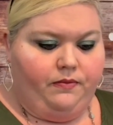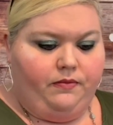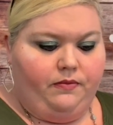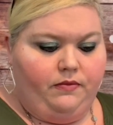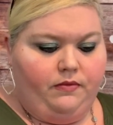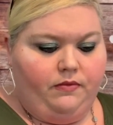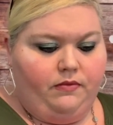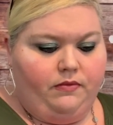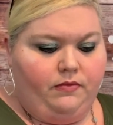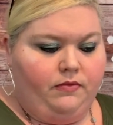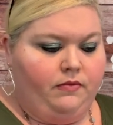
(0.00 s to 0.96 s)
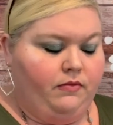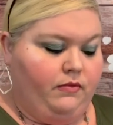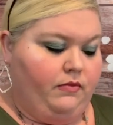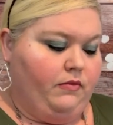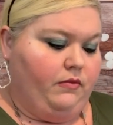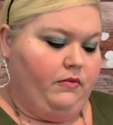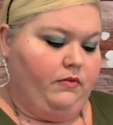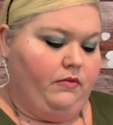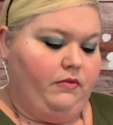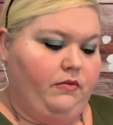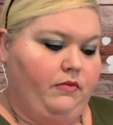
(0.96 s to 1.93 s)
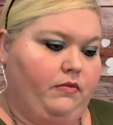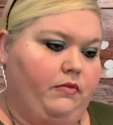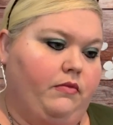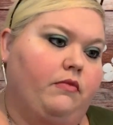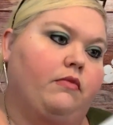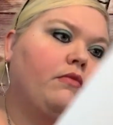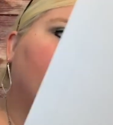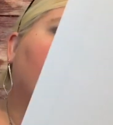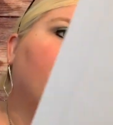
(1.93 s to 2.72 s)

No one is speaking in this clip.